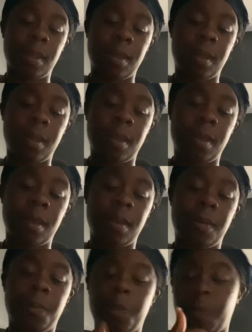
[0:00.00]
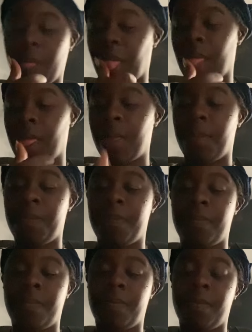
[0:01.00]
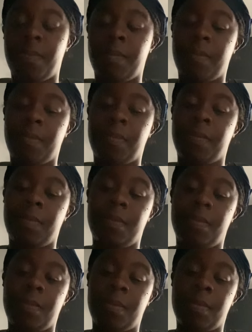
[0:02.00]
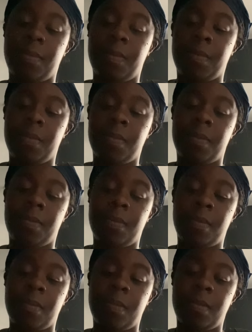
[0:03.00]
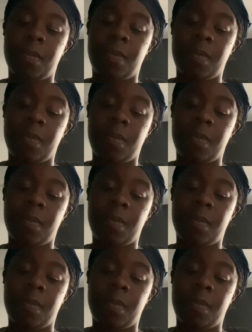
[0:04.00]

No one is speaking in this clip.